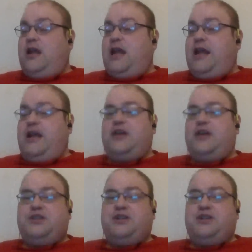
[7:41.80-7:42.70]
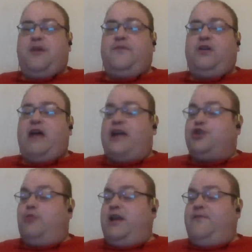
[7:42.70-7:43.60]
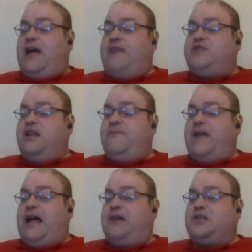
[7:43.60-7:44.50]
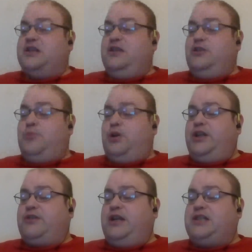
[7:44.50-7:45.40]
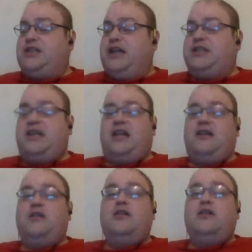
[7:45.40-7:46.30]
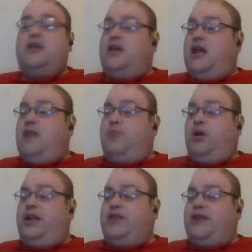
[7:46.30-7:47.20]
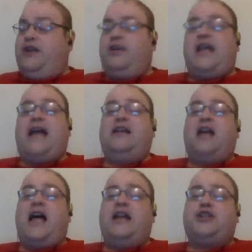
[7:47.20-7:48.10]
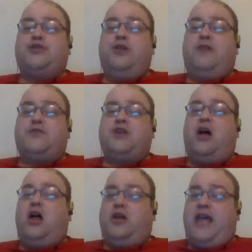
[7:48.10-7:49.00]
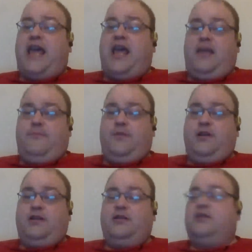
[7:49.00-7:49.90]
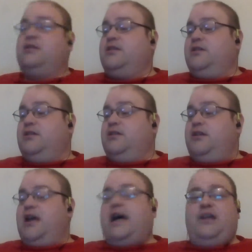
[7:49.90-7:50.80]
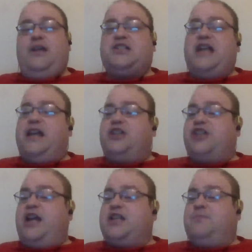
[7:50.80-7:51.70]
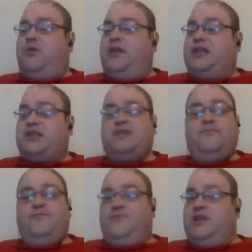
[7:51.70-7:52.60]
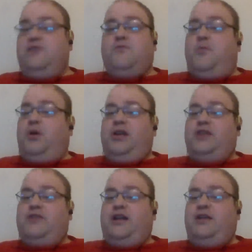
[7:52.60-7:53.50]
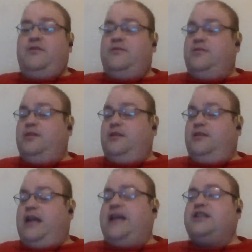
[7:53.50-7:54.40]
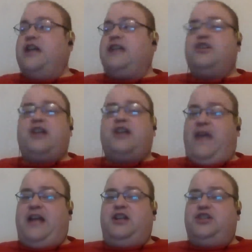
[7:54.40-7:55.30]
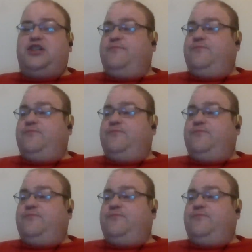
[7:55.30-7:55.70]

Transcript: And also, too, Buffalo had 25 team fouls to Bowling Green's 19. And Bowling Green only had 9 turnovers all game. I mean, the second chance points for Bowling Green, they took advantage.